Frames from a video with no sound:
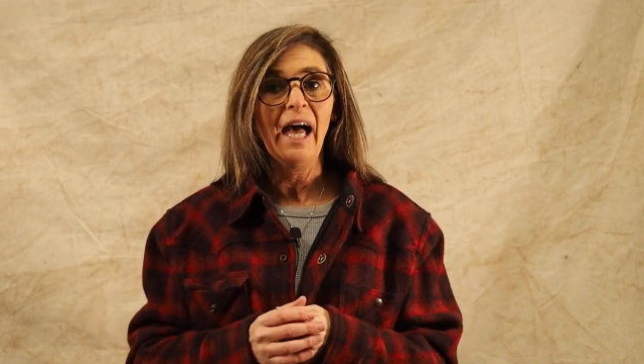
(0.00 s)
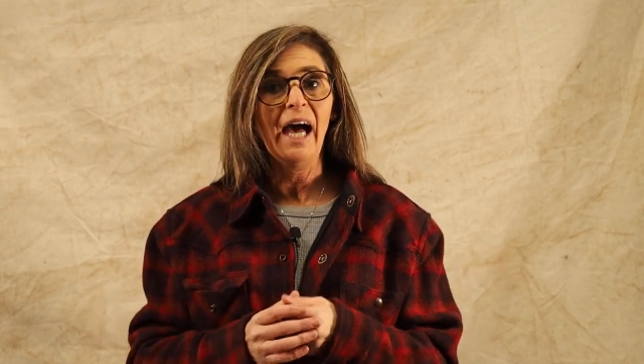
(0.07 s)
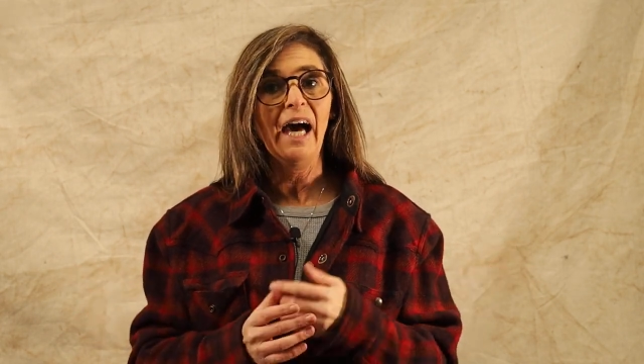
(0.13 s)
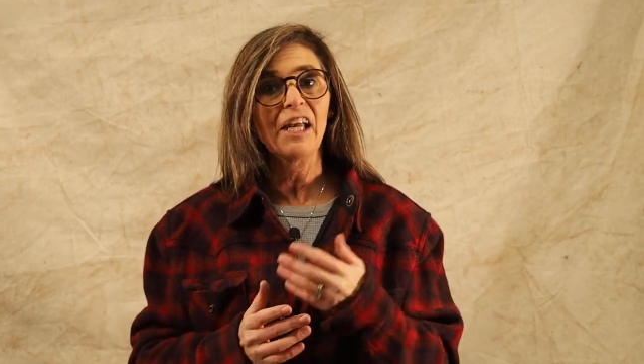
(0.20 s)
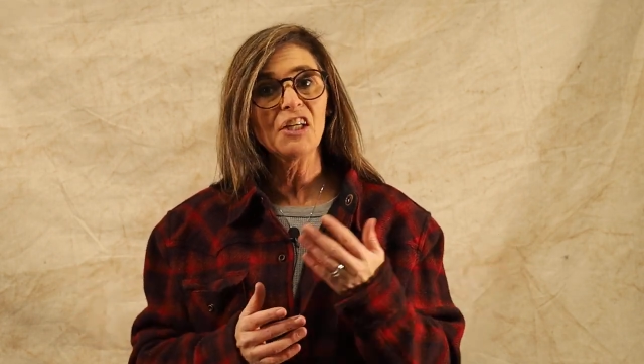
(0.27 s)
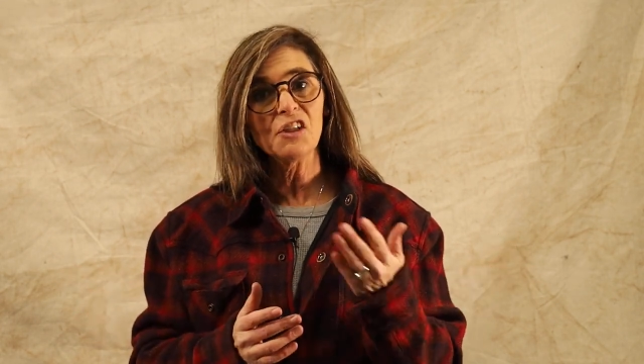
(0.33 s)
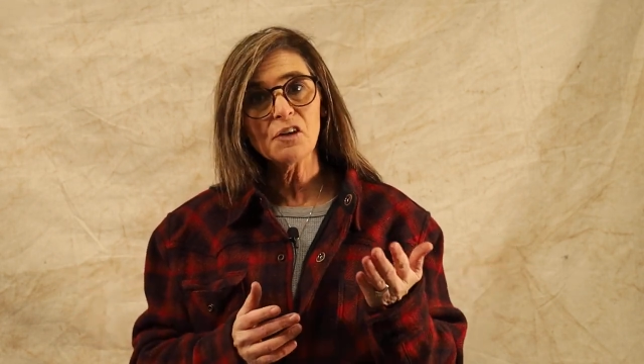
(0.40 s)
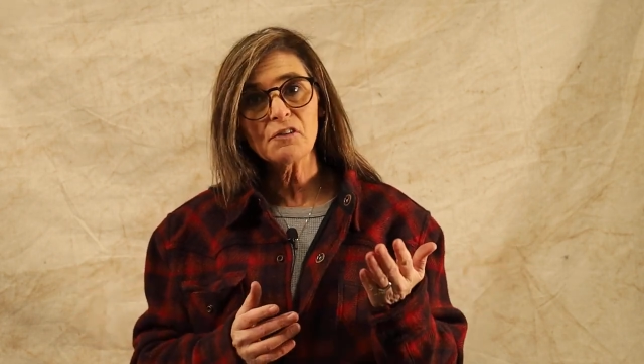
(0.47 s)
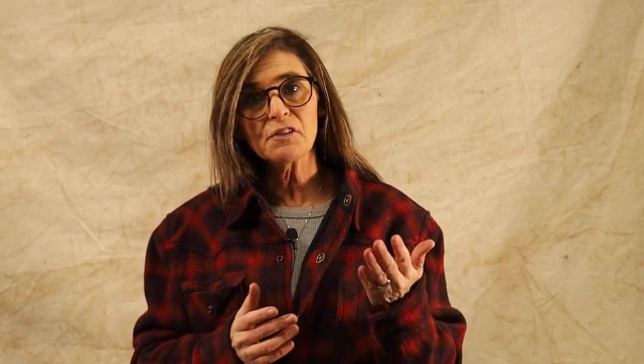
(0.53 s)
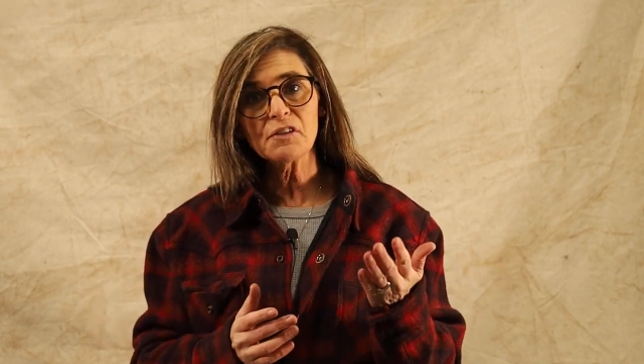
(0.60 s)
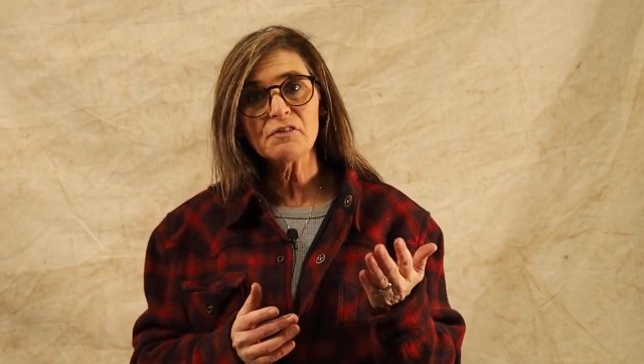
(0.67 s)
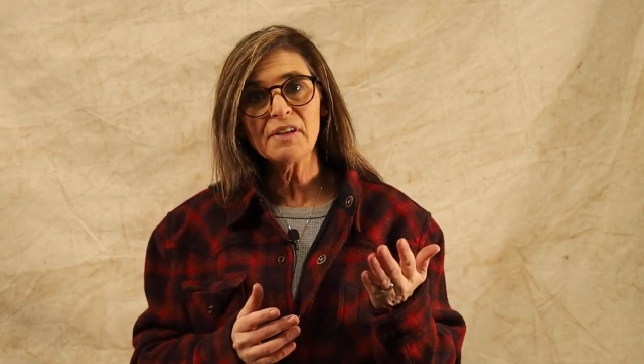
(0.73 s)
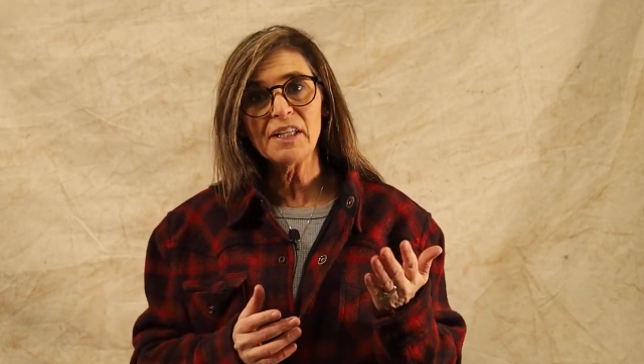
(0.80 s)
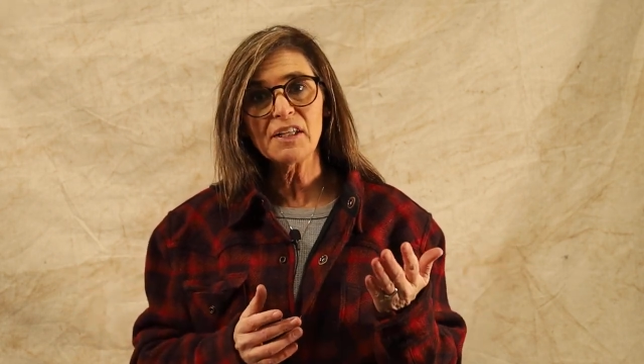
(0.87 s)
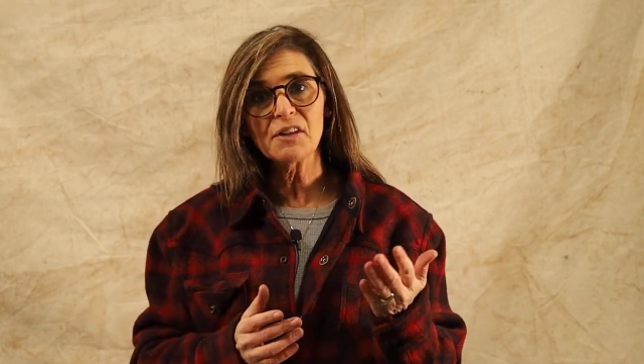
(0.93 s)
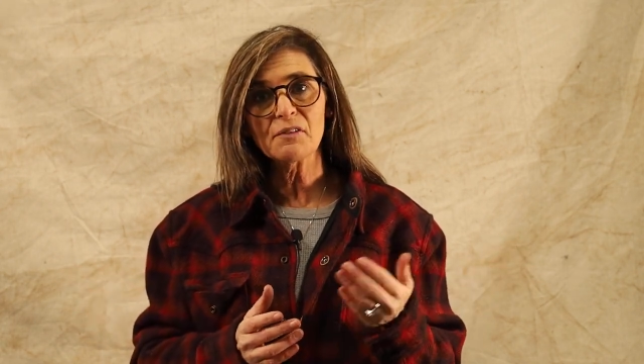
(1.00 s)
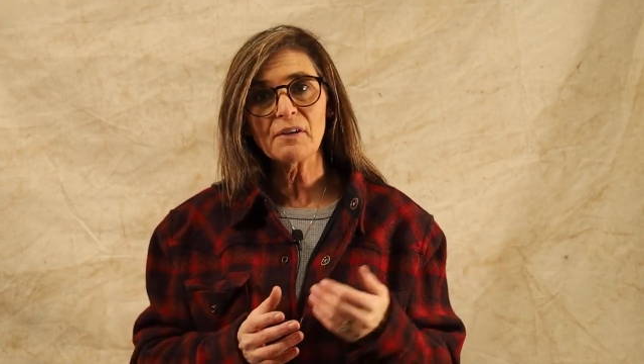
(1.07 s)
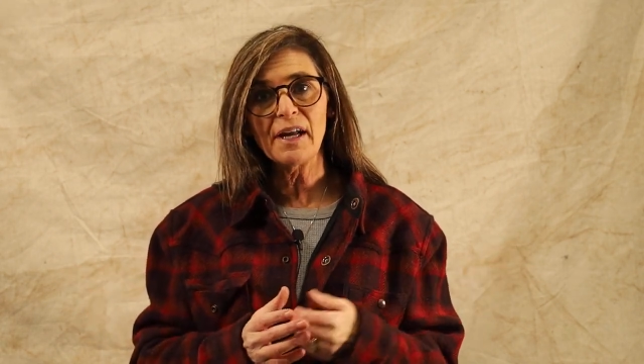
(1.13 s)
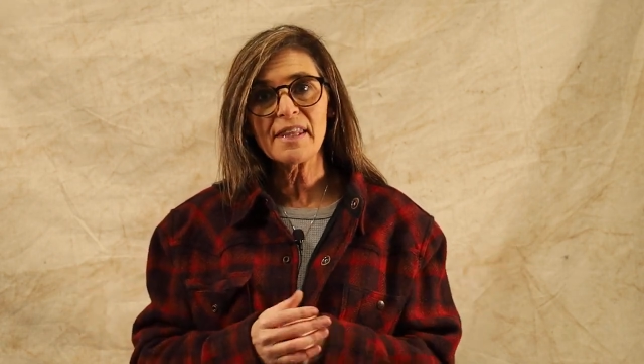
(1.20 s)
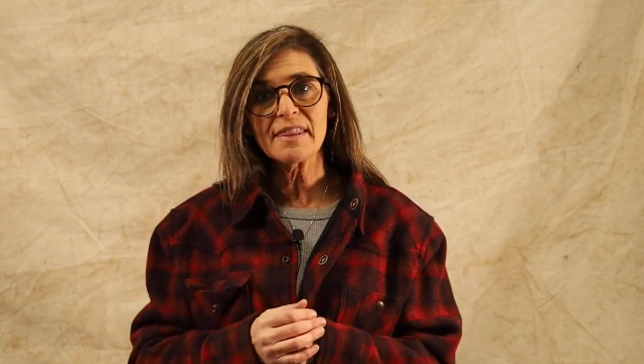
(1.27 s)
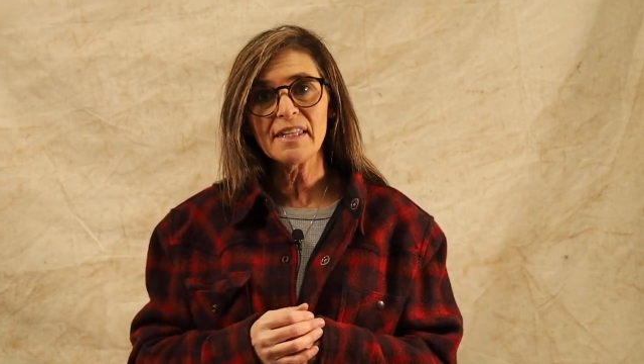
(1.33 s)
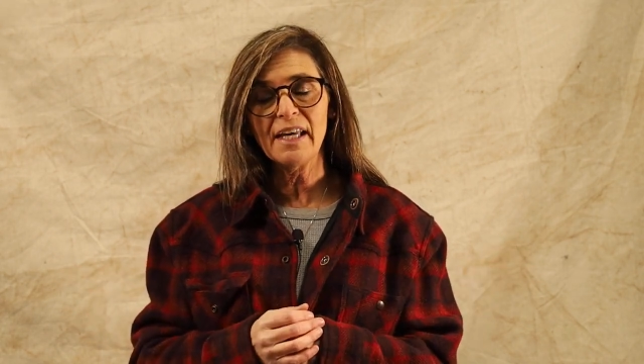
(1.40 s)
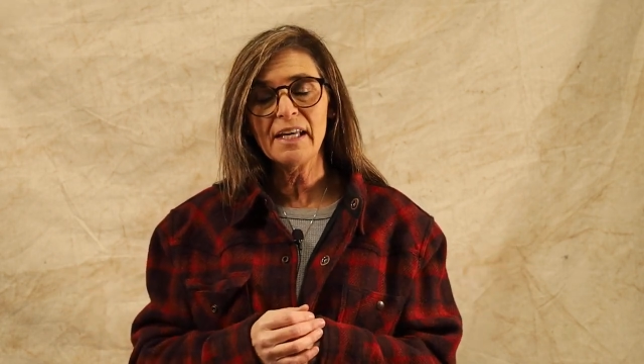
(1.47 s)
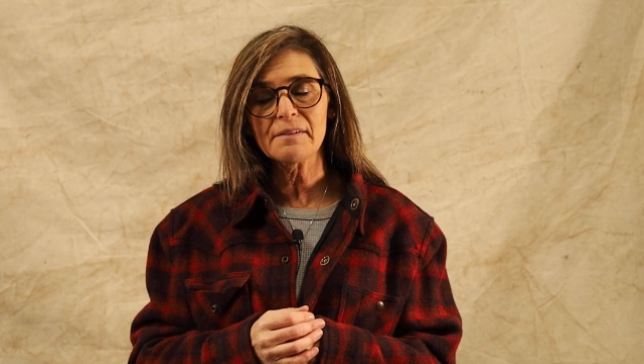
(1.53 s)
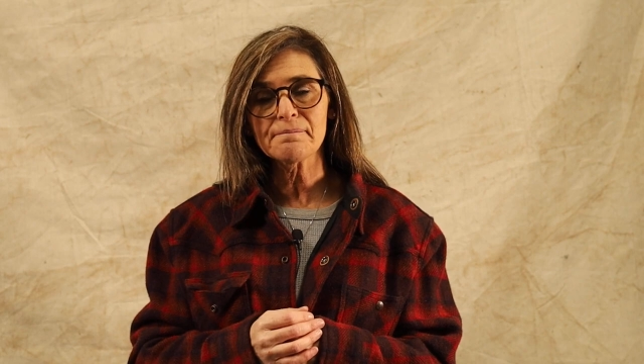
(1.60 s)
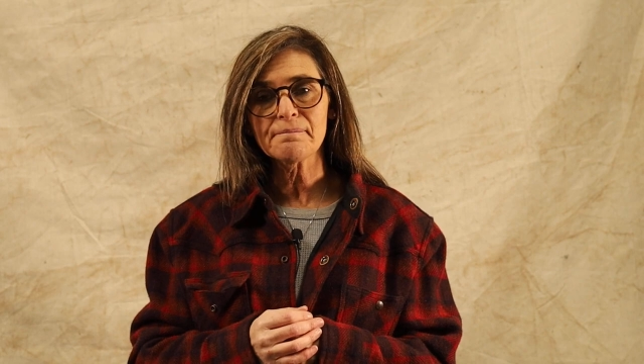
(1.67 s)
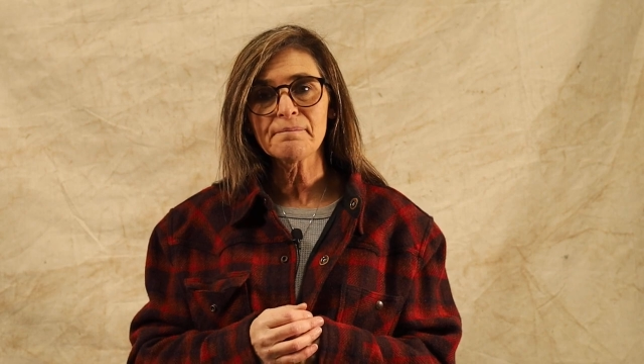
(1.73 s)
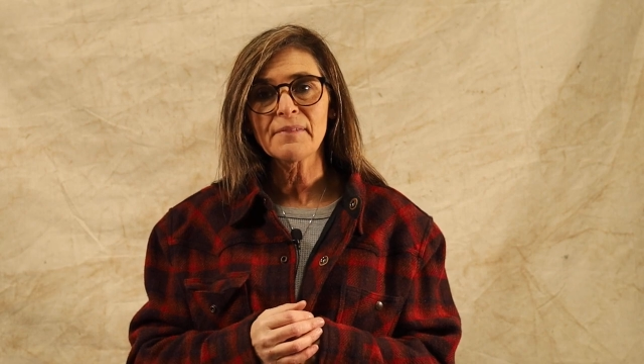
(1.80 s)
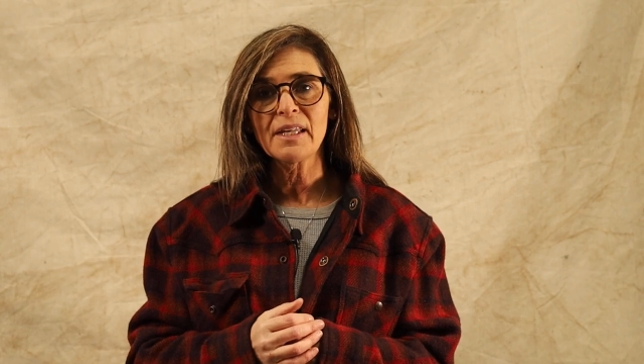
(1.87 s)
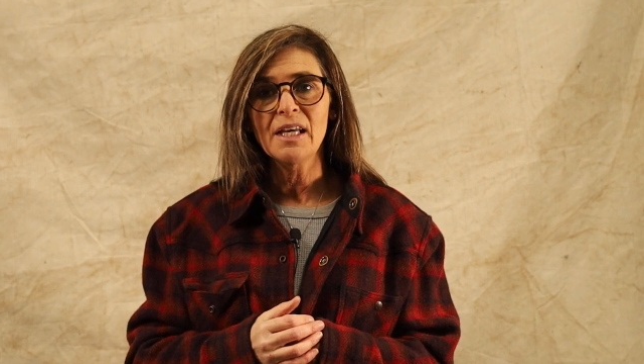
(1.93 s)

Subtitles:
How do you know if you're feeding the right thing?